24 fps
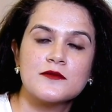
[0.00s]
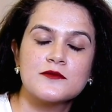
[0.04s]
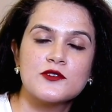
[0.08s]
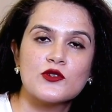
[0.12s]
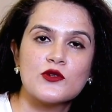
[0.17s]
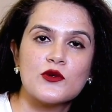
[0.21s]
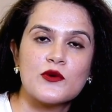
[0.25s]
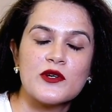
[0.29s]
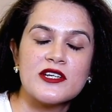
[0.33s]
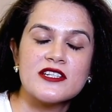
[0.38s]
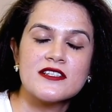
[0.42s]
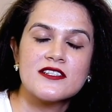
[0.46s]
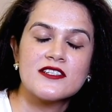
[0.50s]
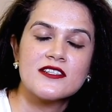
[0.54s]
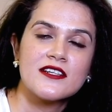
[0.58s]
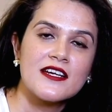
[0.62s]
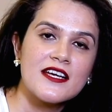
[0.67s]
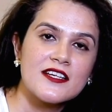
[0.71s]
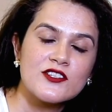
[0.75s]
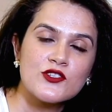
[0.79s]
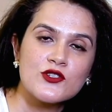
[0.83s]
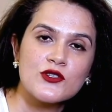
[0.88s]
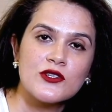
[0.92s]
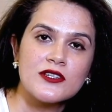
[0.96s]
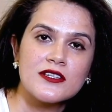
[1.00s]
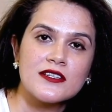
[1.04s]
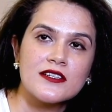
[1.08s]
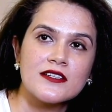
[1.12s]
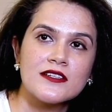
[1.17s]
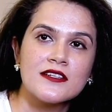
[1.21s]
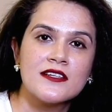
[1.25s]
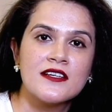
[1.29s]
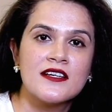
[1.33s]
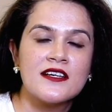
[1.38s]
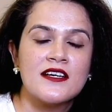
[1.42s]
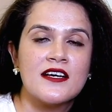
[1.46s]
you know, in direction,
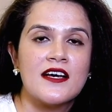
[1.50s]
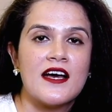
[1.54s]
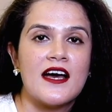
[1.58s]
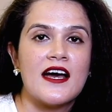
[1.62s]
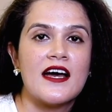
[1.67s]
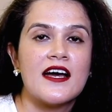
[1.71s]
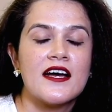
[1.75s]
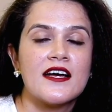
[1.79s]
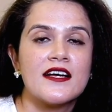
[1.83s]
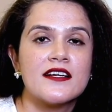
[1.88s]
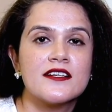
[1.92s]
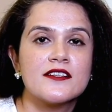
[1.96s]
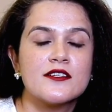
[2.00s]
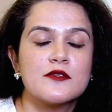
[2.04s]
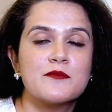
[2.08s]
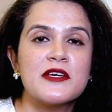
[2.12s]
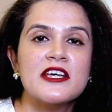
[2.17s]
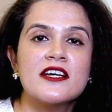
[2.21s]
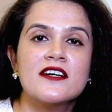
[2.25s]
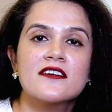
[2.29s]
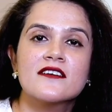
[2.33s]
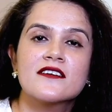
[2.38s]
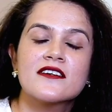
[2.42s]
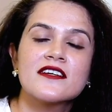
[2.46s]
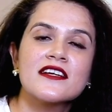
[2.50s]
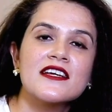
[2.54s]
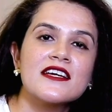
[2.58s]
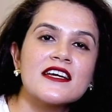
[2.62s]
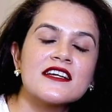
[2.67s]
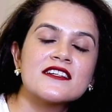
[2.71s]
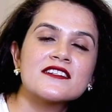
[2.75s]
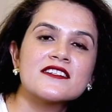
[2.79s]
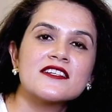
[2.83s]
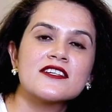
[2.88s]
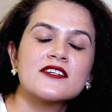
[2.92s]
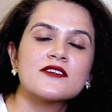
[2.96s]
and being a
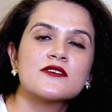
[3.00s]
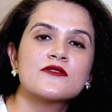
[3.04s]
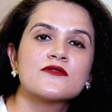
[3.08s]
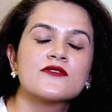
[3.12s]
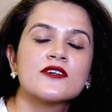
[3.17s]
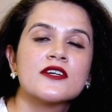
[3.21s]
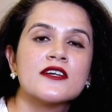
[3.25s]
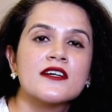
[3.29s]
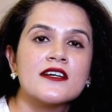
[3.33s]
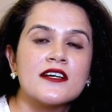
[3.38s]
creative